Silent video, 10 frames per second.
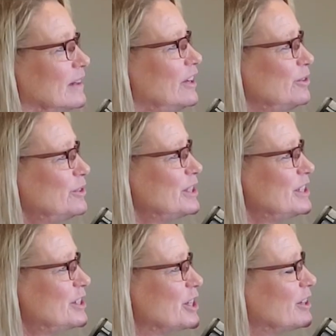No, just
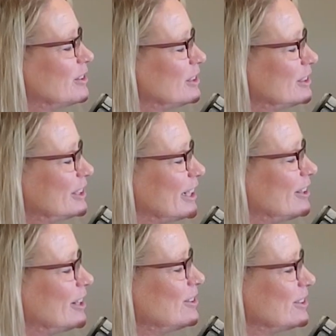a general shout
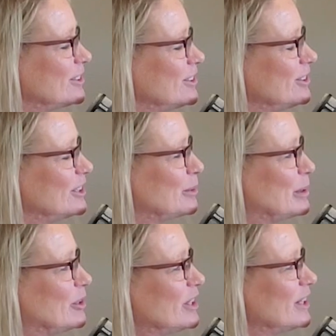out to the
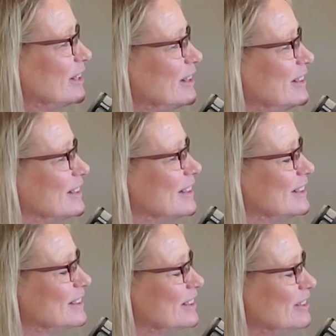community
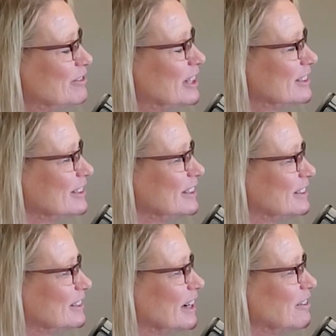and to the faculty and
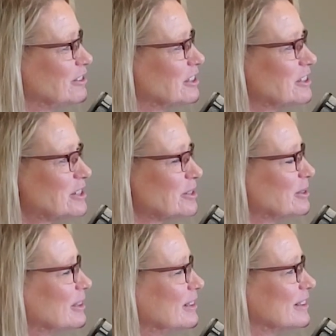staff and the
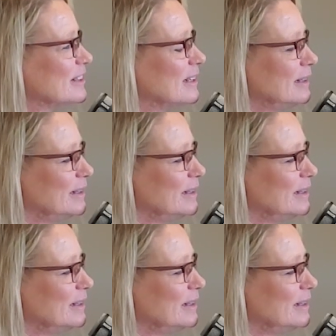students. And,